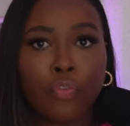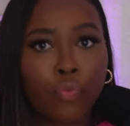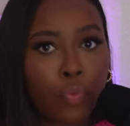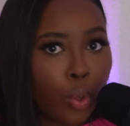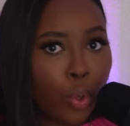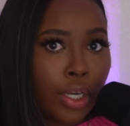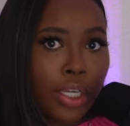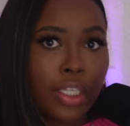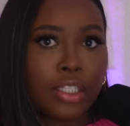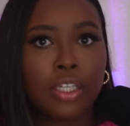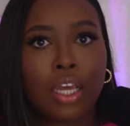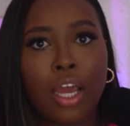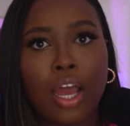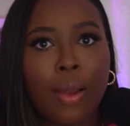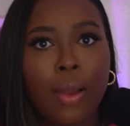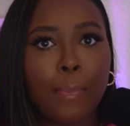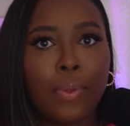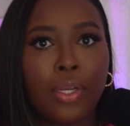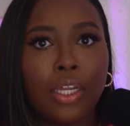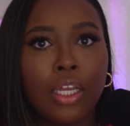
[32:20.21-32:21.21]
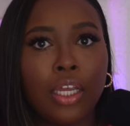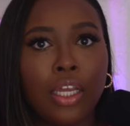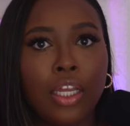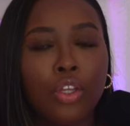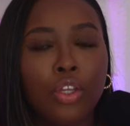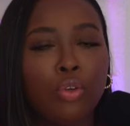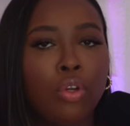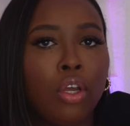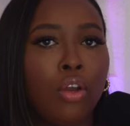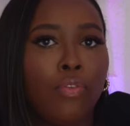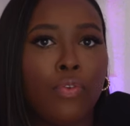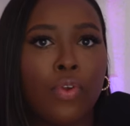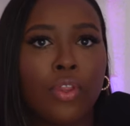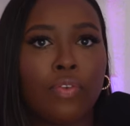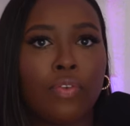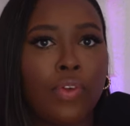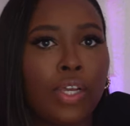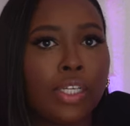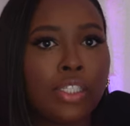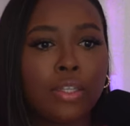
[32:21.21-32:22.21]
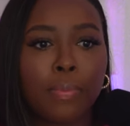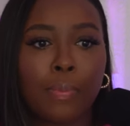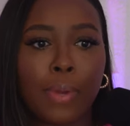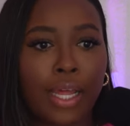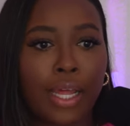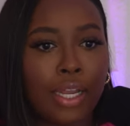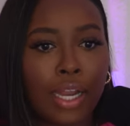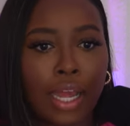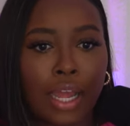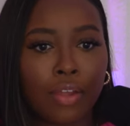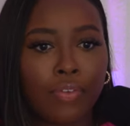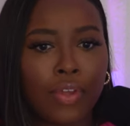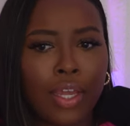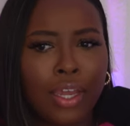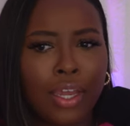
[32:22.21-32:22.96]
for this company, you know, for the rest of my life.